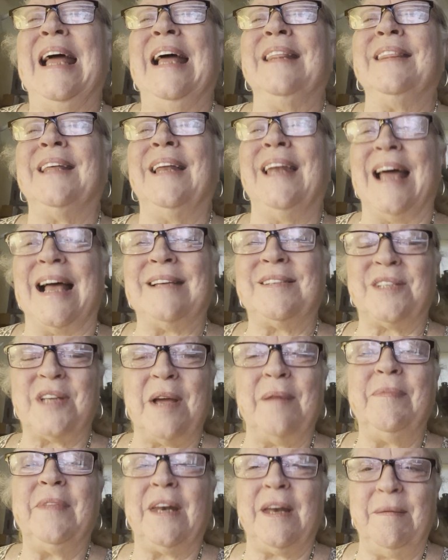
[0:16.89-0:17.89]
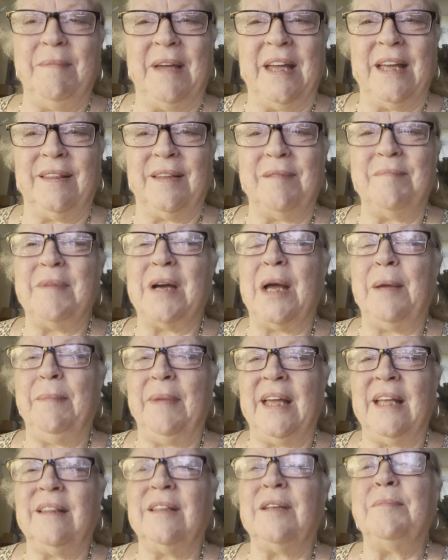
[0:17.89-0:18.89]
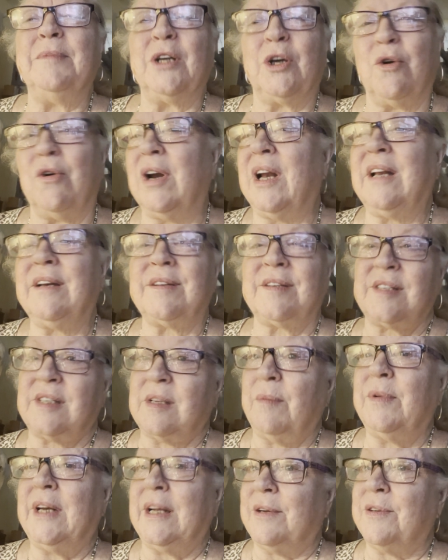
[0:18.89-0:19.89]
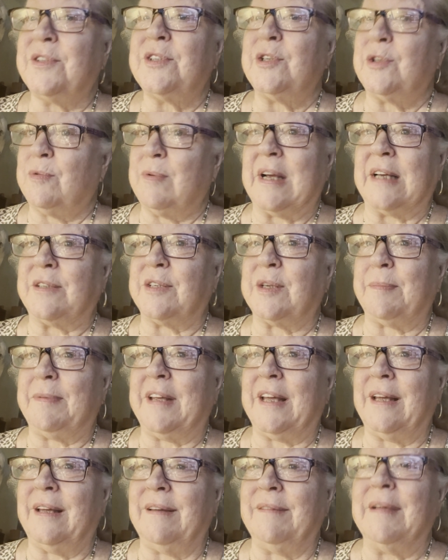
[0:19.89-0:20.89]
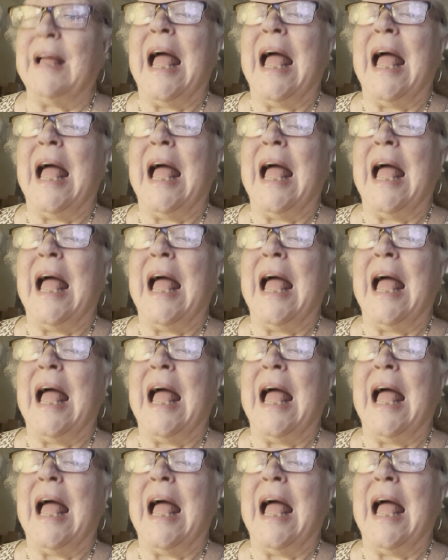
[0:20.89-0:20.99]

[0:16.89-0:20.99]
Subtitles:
the last time that I made them according to someone else's recipe.